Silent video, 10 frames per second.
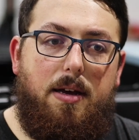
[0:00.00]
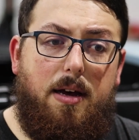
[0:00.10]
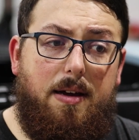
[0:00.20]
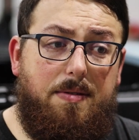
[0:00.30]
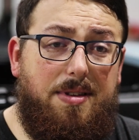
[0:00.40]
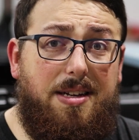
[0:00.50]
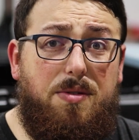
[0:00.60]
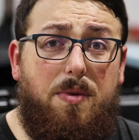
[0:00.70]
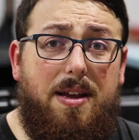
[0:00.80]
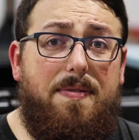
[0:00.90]
was like
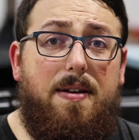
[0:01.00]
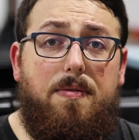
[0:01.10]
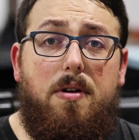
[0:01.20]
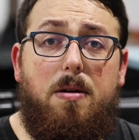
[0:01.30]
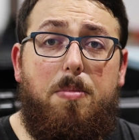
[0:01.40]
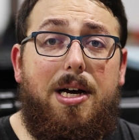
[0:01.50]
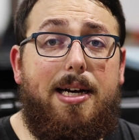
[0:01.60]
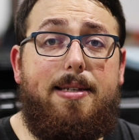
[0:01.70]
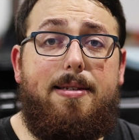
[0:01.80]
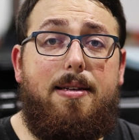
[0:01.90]
2,500
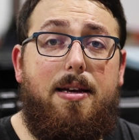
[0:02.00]
bucks,